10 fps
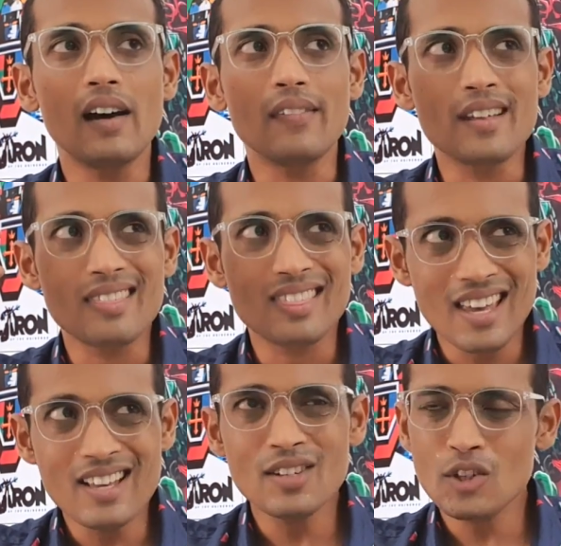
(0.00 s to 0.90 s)
the
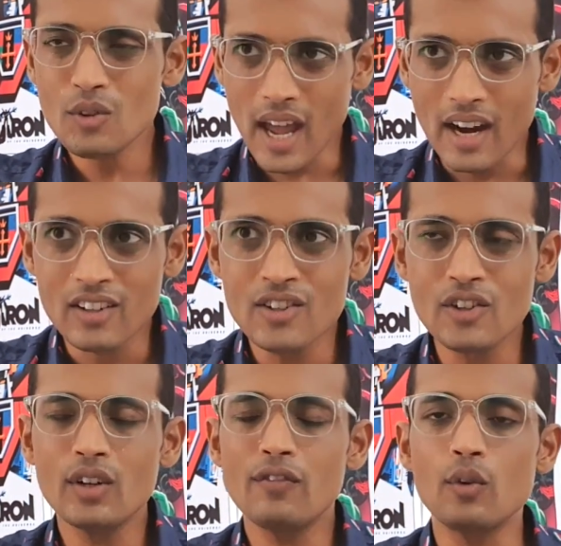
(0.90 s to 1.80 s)
things that you can
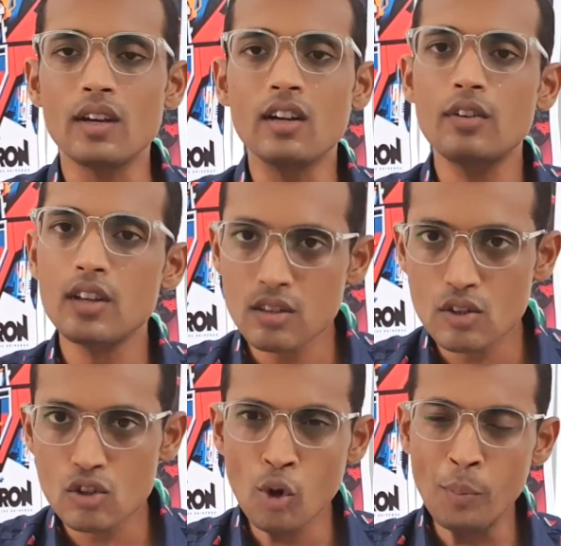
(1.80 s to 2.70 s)
control, if you increase the
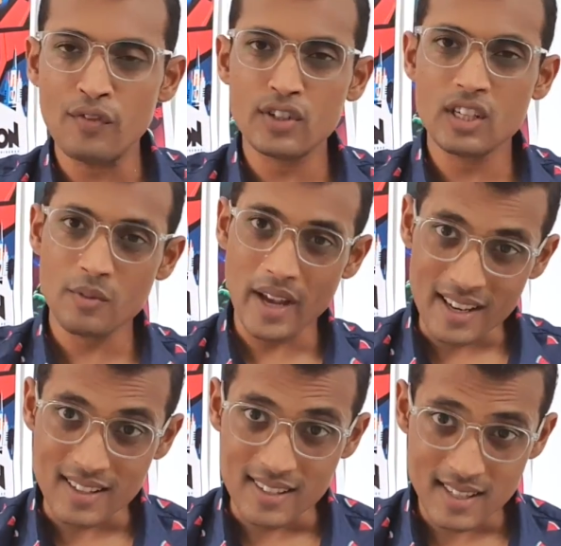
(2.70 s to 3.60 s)
scope of it and you
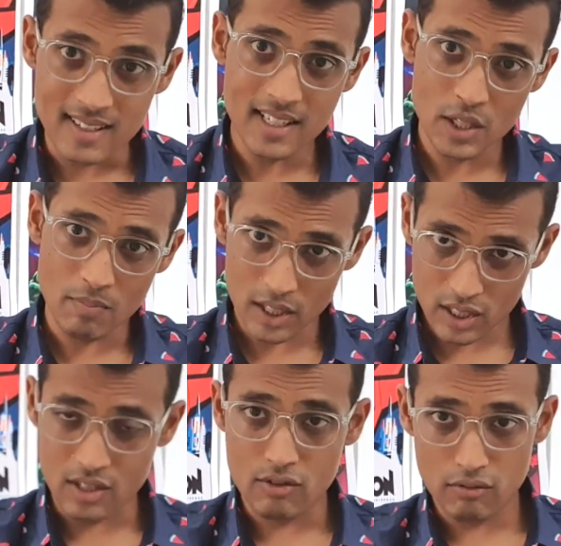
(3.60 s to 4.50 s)
exert as
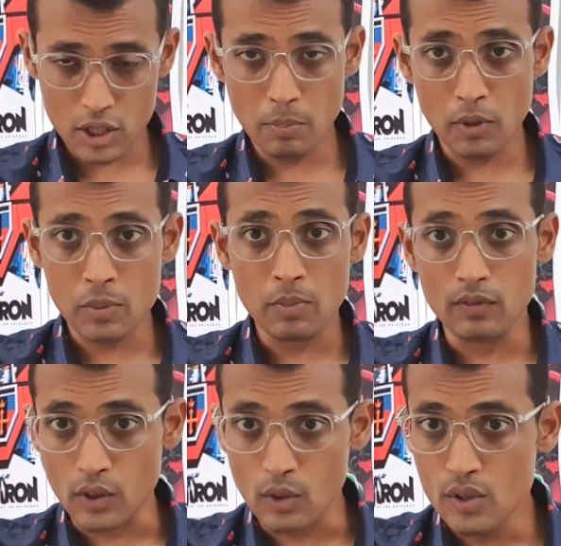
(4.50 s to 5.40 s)
much control as possible
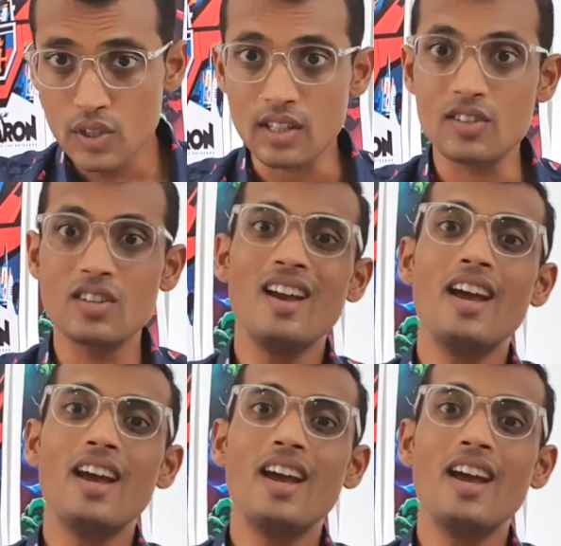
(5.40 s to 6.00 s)
over those things,